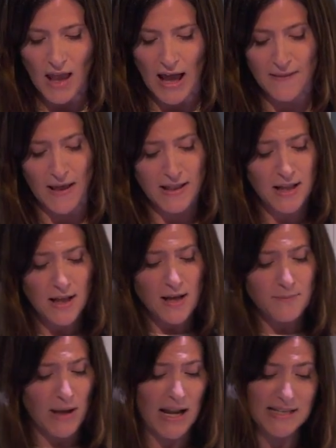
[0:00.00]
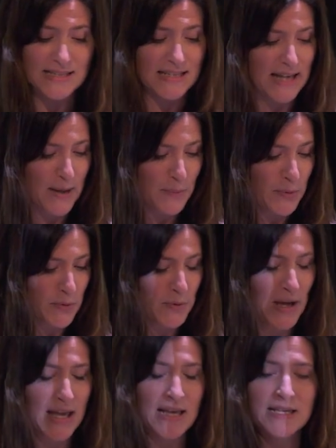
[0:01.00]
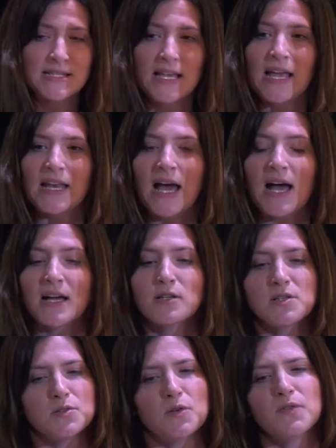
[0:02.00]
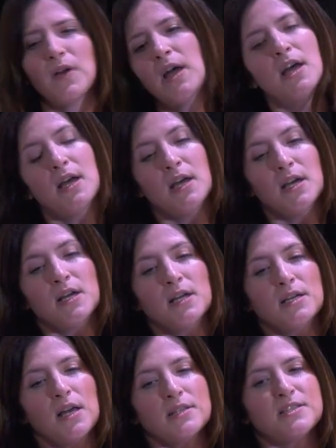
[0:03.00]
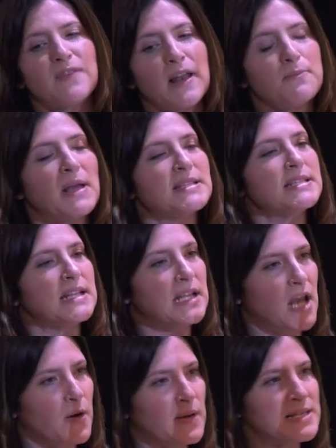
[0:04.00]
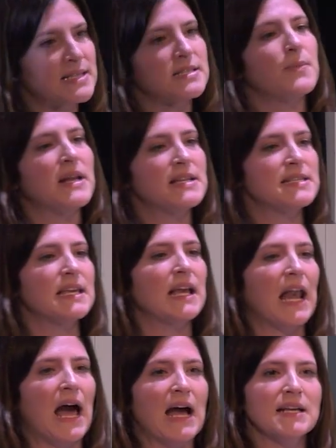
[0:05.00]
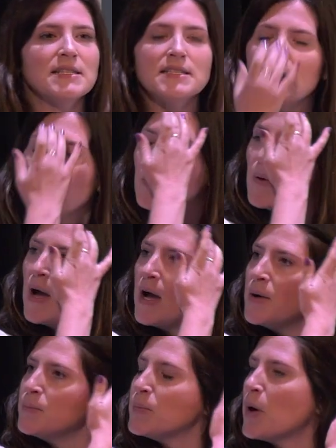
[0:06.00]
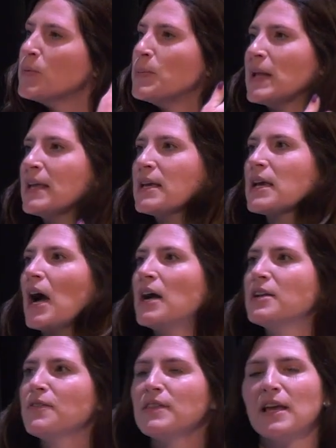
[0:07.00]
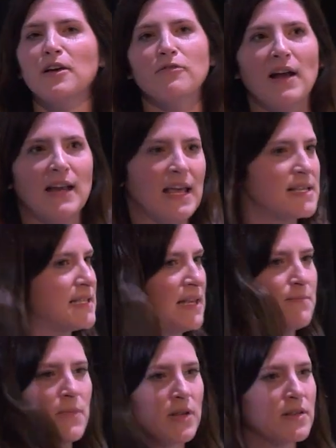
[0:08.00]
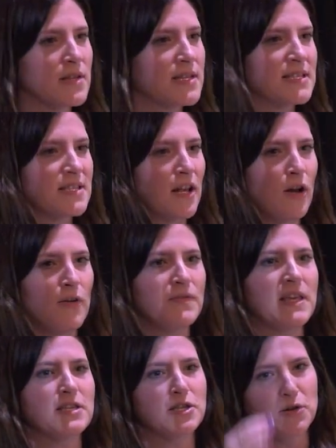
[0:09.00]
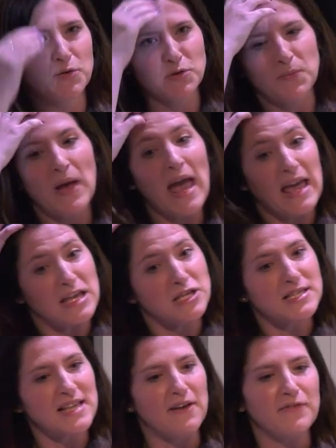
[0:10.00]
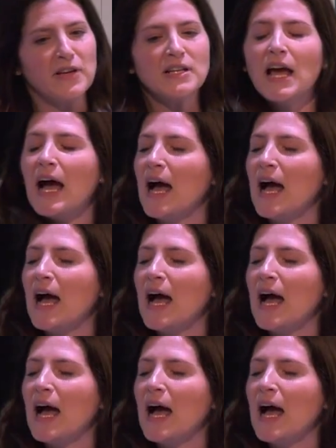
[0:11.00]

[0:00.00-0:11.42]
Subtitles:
And then my last example is in our sort of developmentally lowest stability class. So probably kind of think around 18 months, a lot of these children, but age 7.